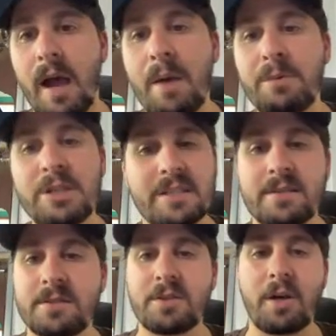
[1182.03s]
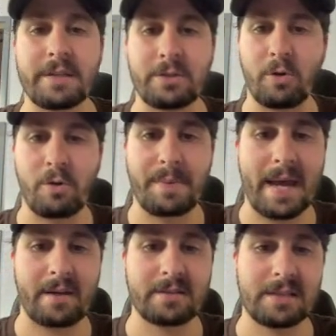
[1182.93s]
I would just install this whole
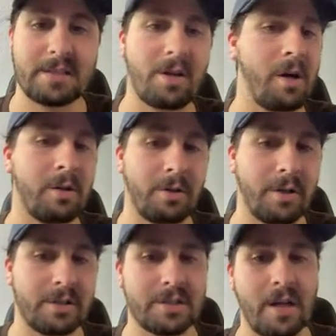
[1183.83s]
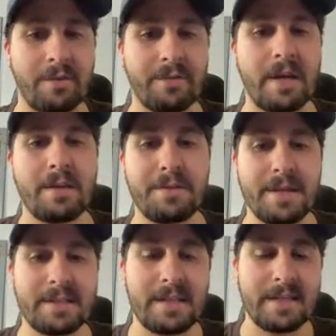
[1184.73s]
pack because this is all good stuff.
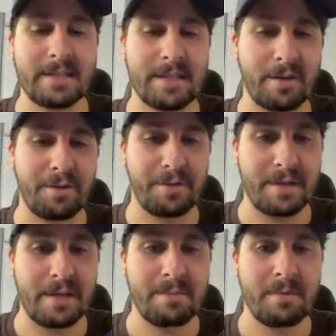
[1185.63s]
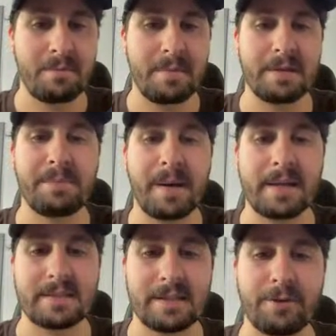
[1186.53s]
This is a theme made
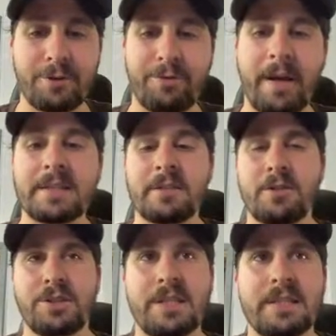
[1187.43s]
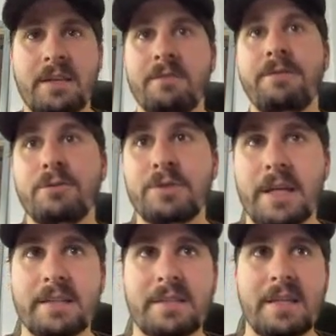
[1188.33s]
by Sarah Drasner. She's on the
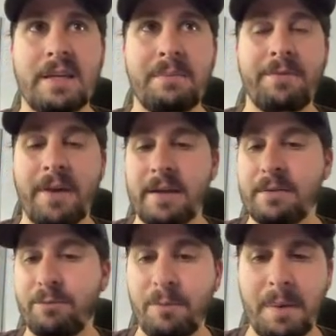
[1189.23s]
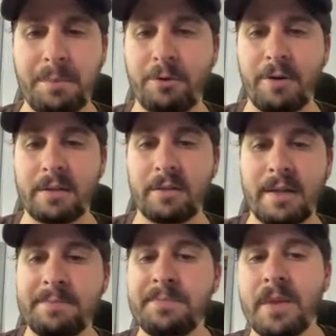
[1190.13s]
Vue.js team, if I remember
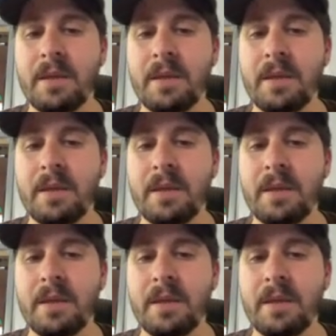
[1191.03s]
correctly.